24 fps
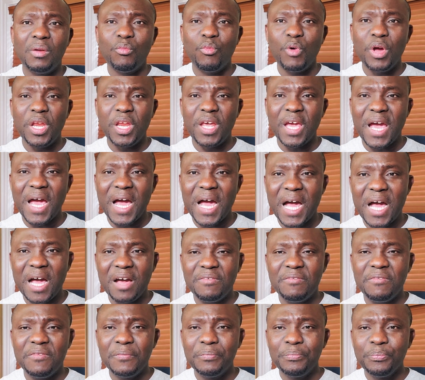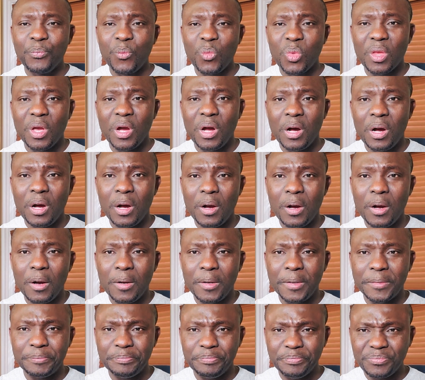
when you have a